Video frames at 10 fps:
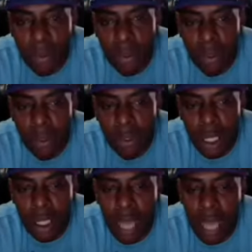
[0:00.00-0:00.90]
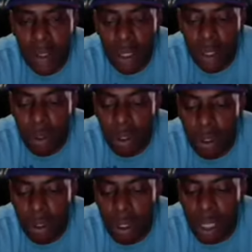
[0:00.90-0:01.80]
And I, you know,
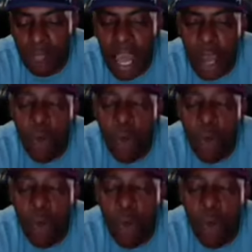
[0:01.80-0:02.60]
if I owe them anything, I owe